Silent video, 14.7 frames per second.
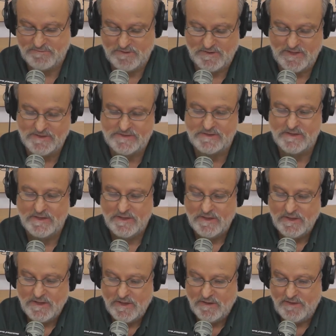Well,
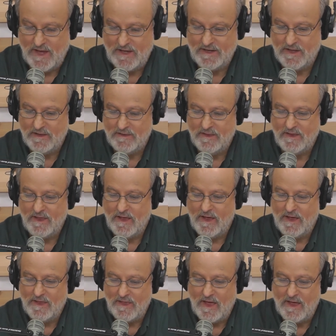that's that.
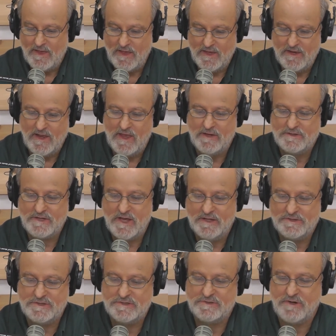Uh, it, it,
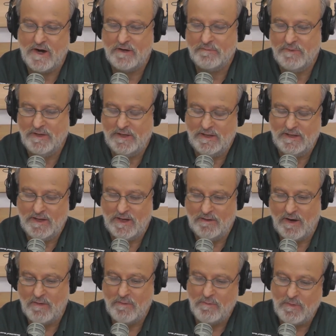it struck me.
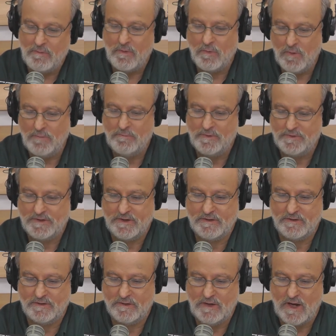Uh, I remember one
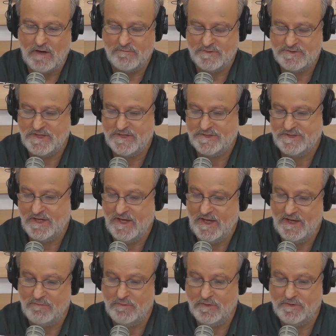particular conversation I
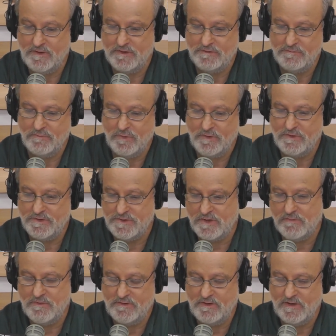had with a with a
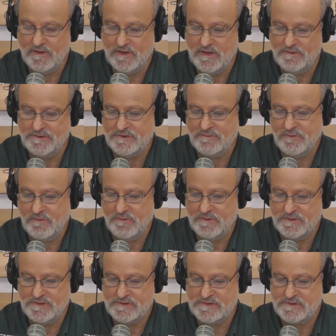German theologian. We were
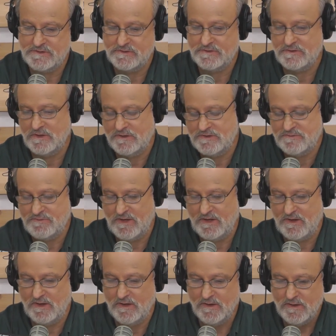just uh,
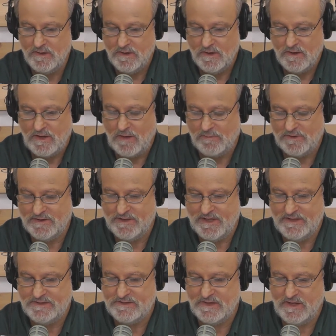spending a couple of
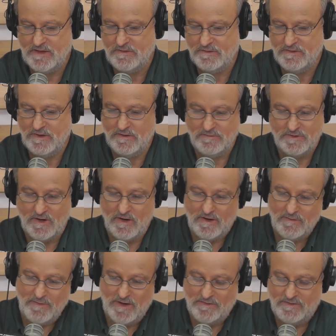days together uh,
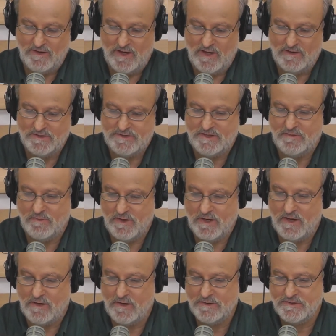talking about theology, and we
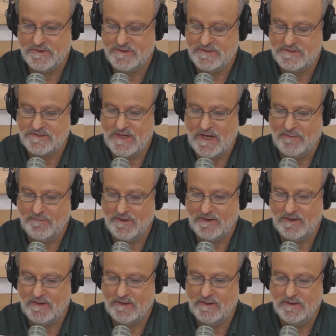got onto this
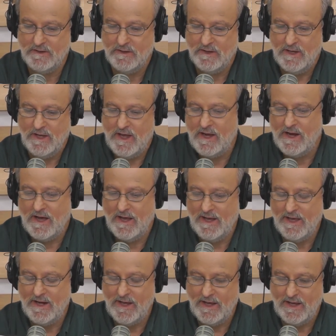topic, and and I
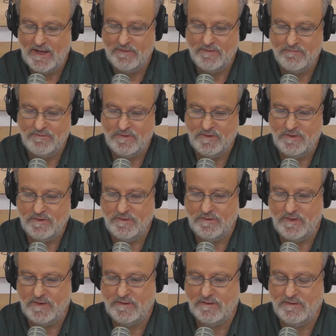had had the view
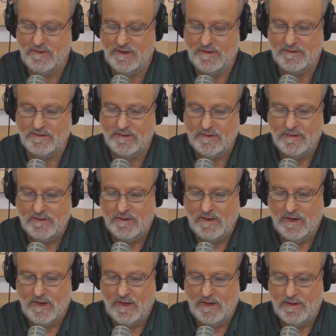that that
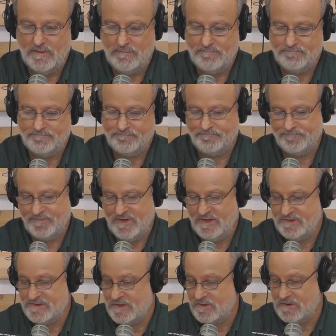um,
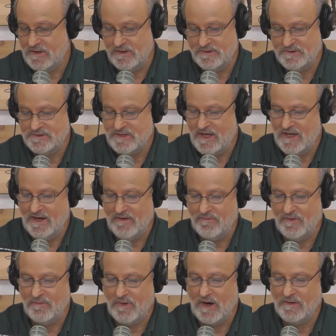that Turkey just had
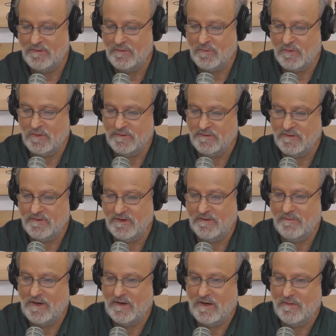every right in the world to think
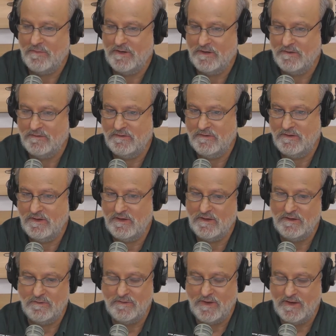about coming into mm -hmm. the mm-hmm. EU.